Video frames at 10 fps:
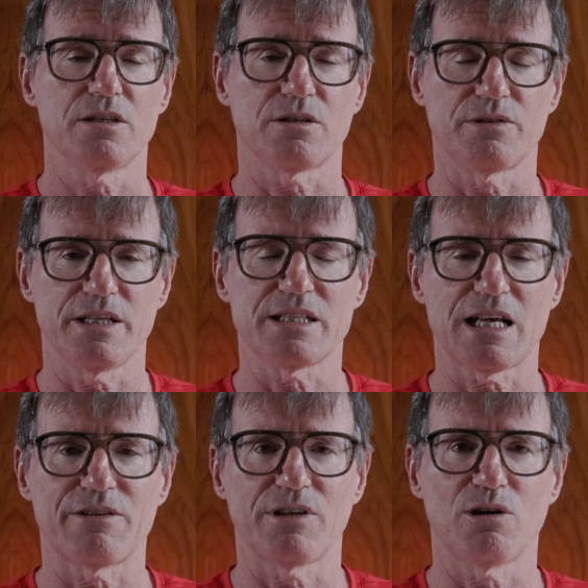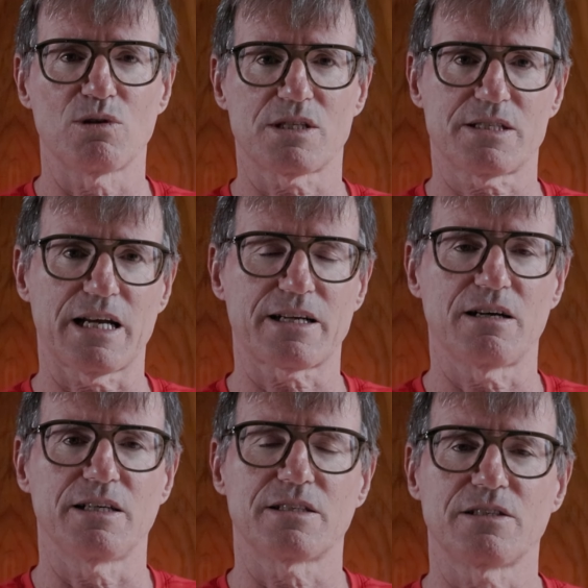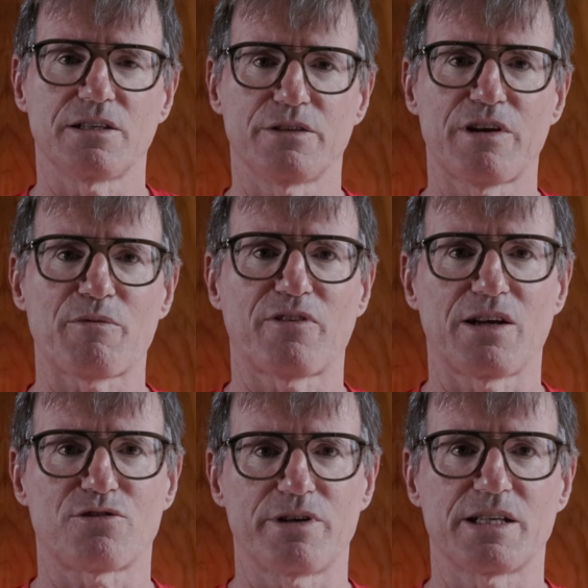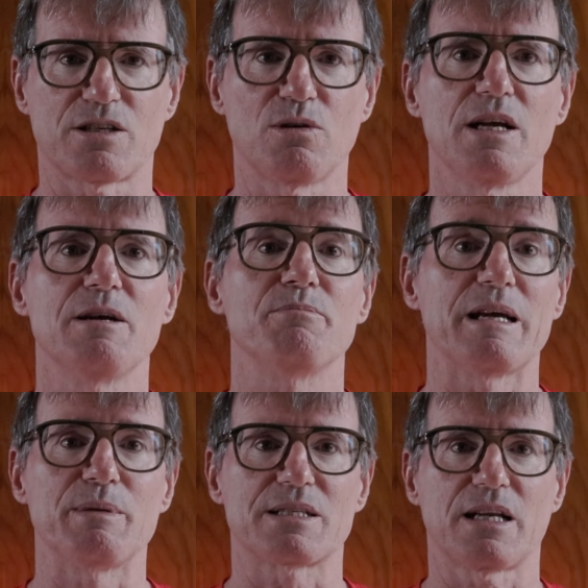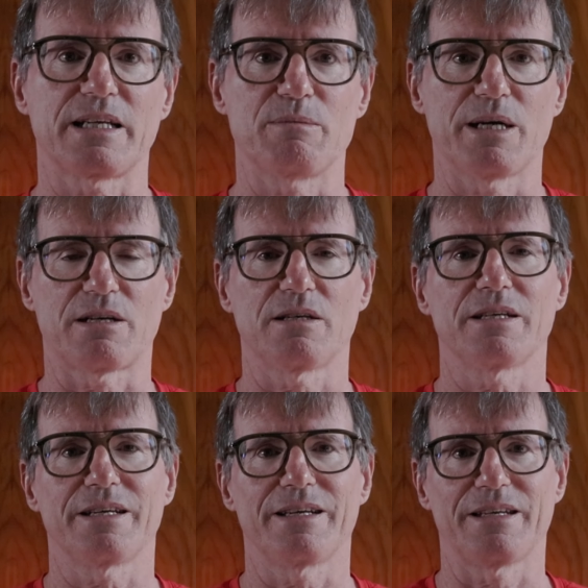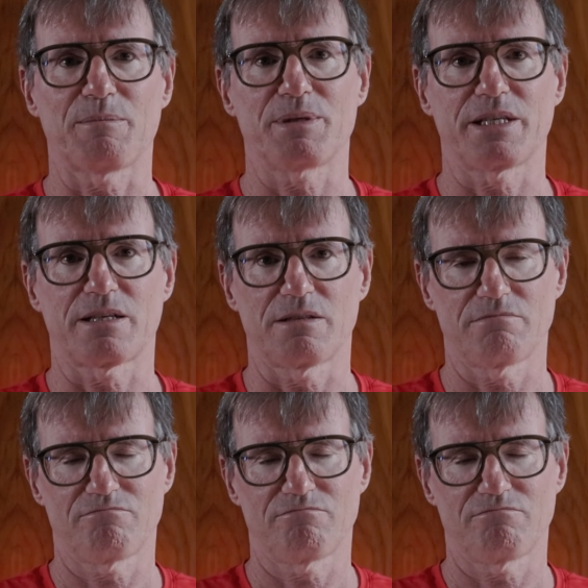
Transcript: So these have a lower stack height than the Vaporfly 3, so maybe slightly better in that particular